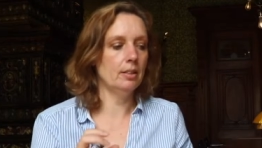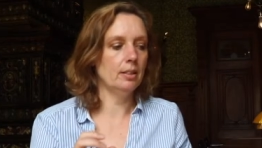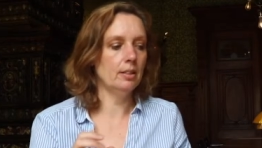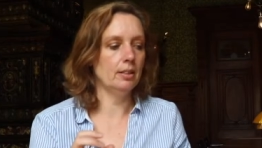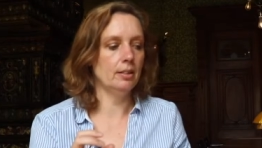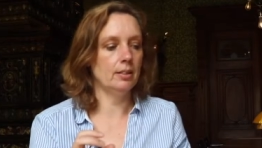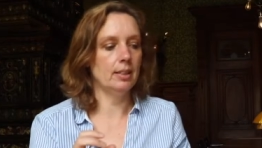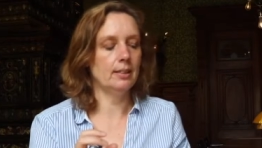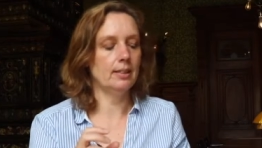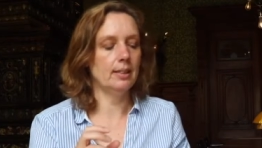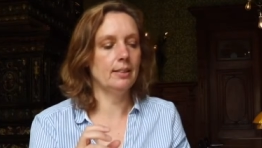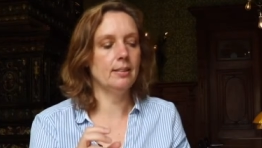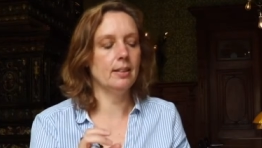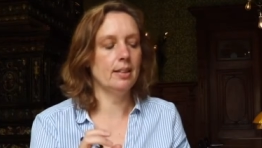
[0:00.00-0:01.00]
uh, at
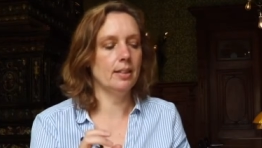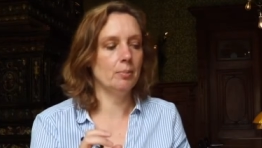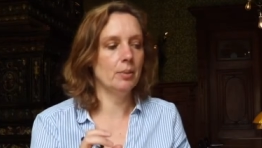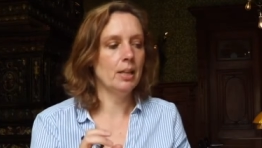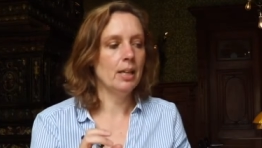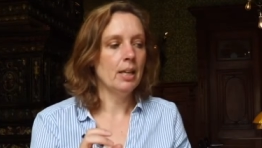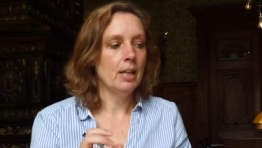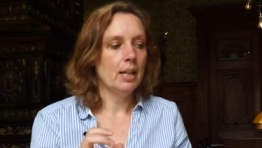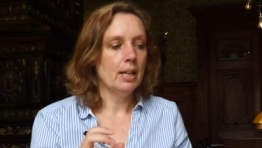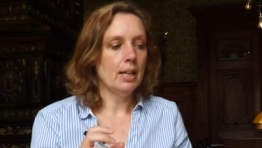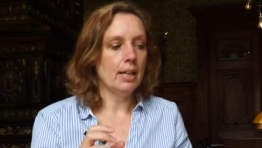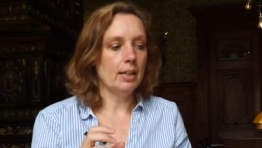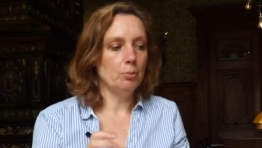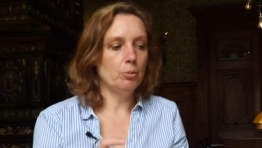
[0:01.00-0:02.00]
that time
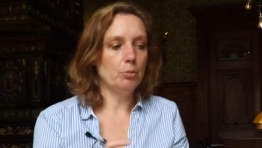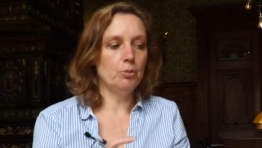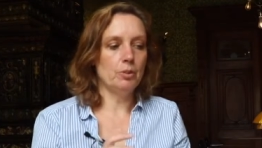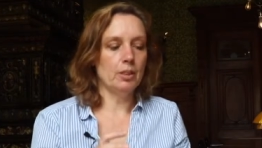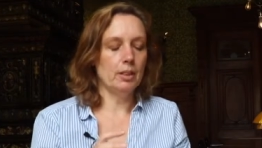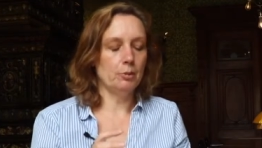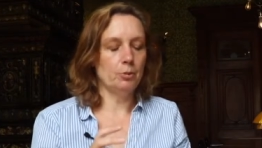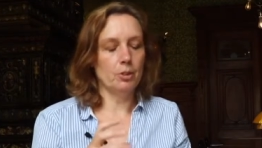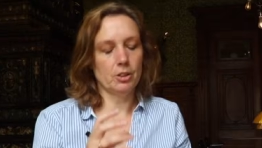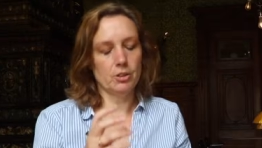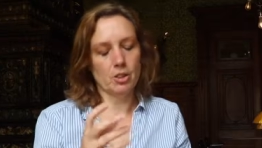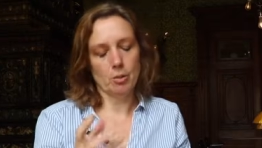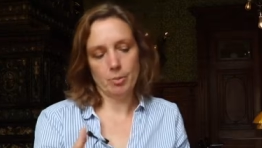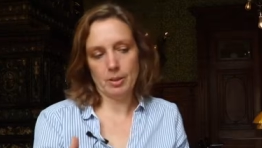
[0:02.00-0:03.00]
and for
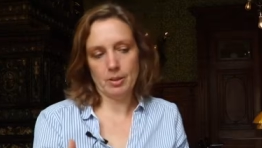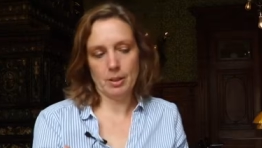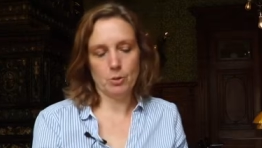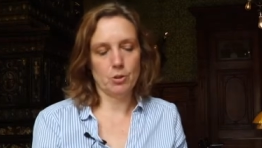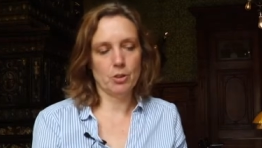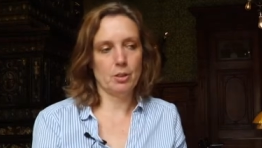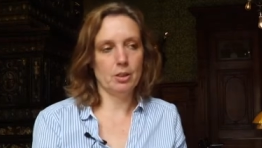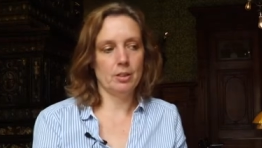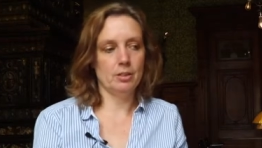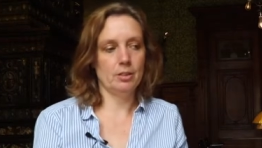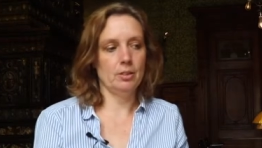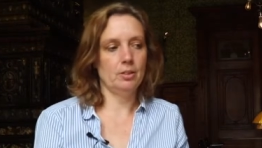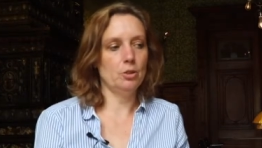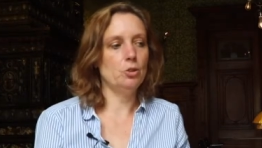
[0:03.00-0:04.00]
example, it gives you the,
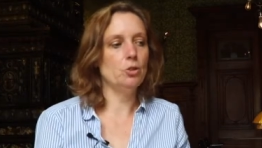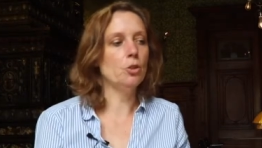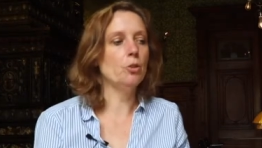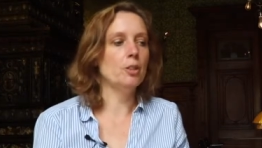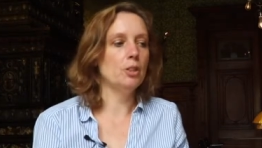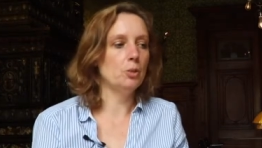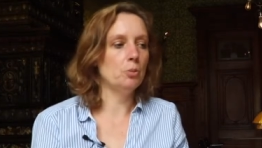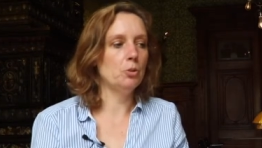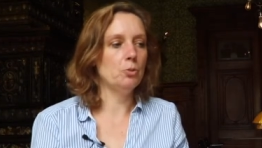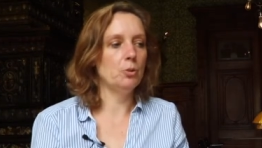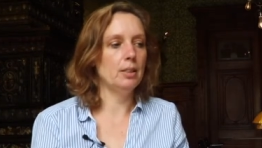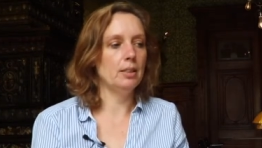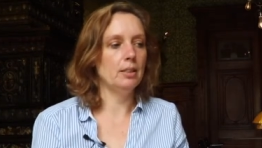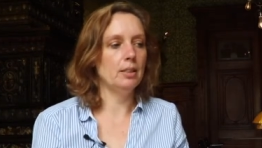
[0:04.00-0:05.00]
the, the choice
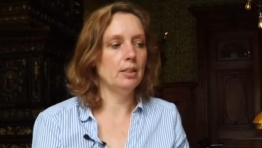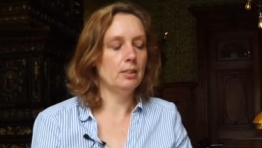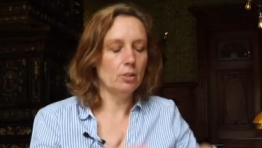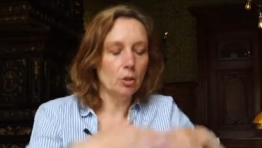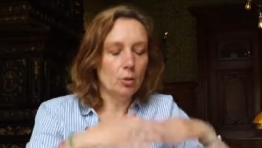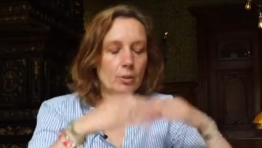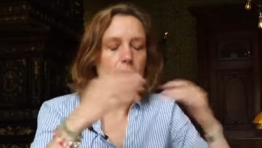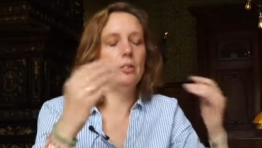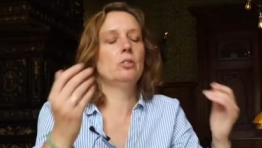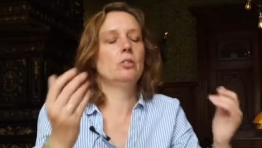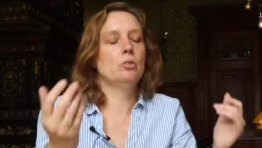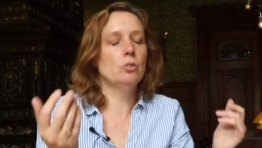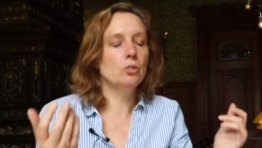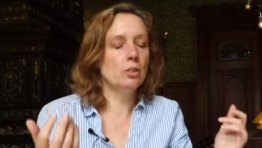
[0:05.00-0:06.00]
between, it,
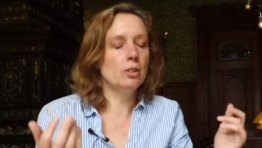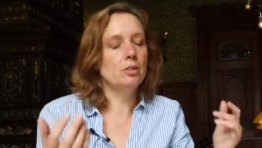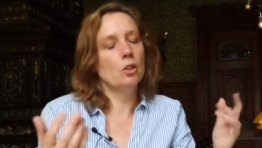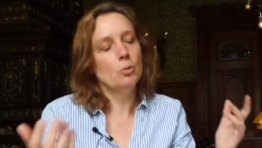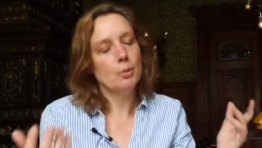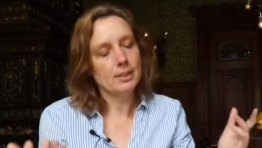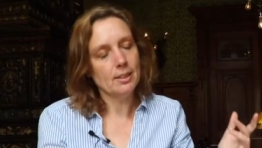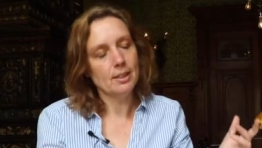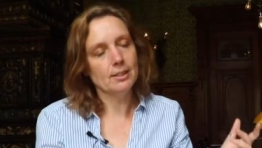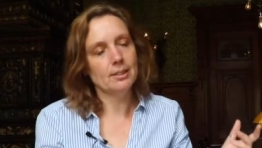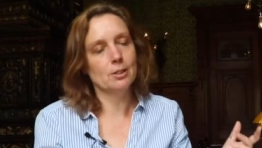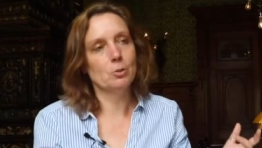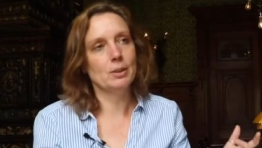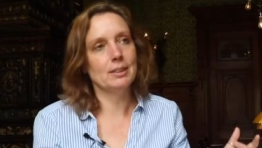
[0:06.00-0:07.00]
it, it always
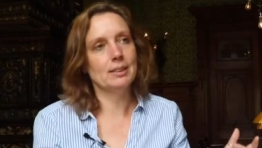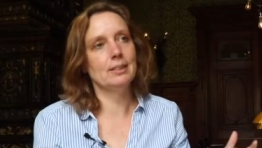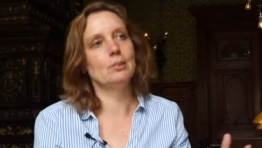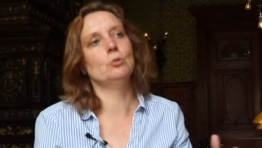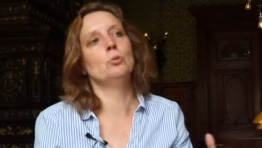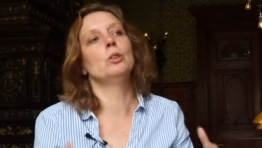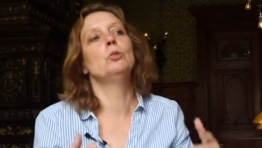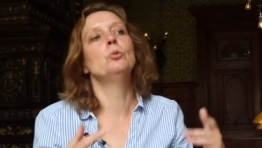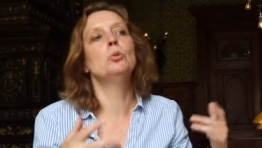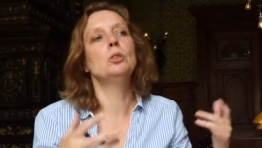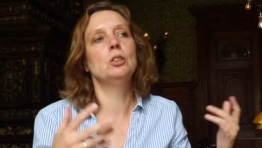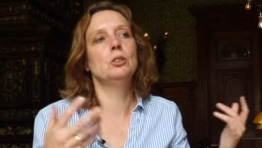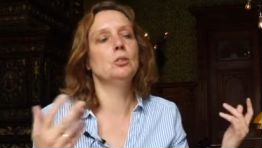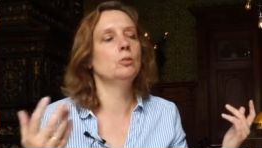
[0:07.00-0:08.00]
asks the question, what
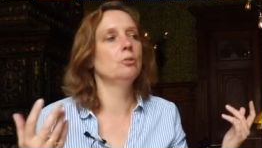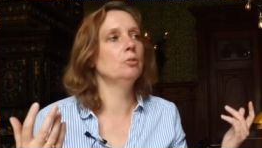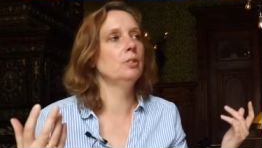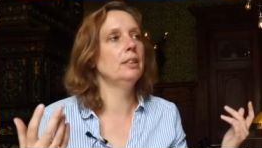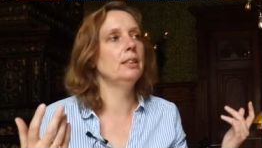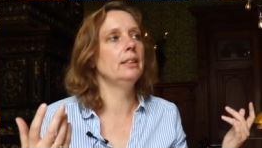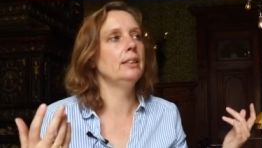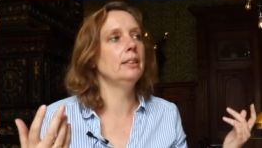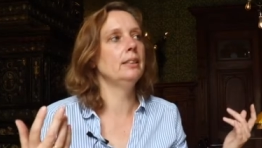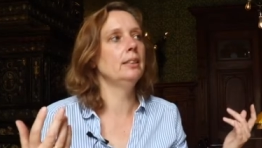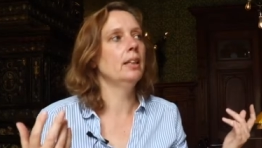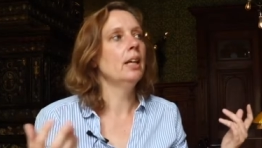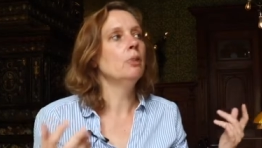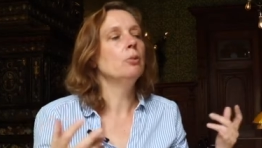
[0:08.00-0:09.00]
would you
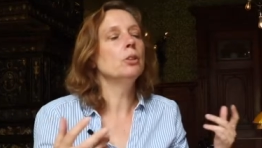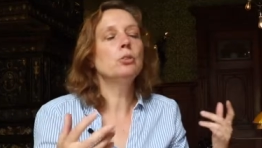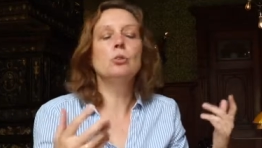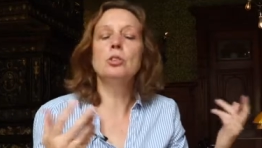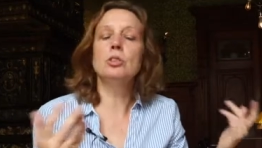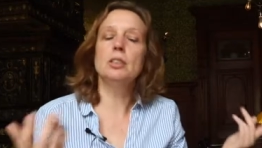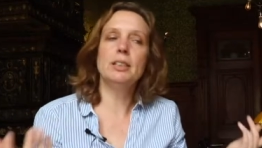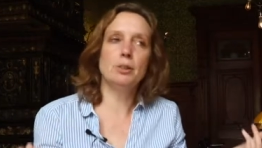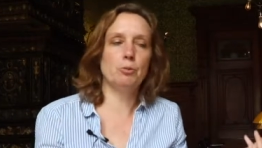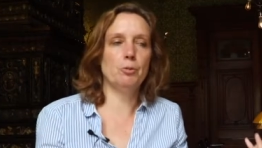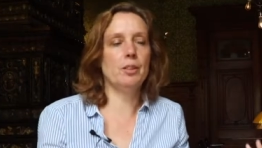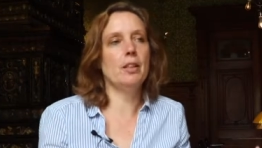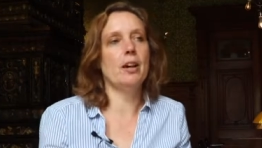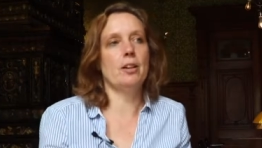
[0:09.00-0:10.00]
really, what could you
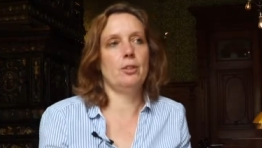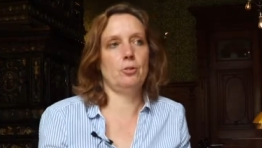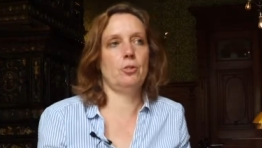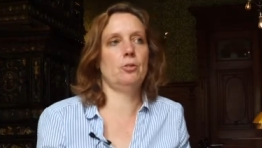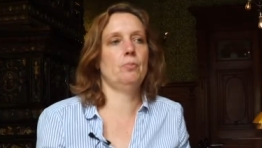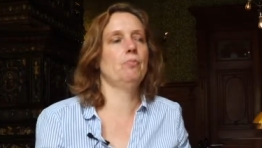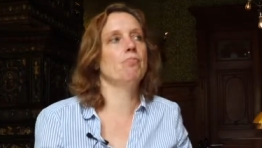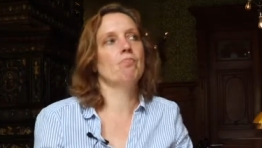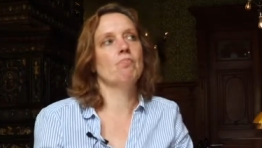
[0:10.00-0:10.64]
live without?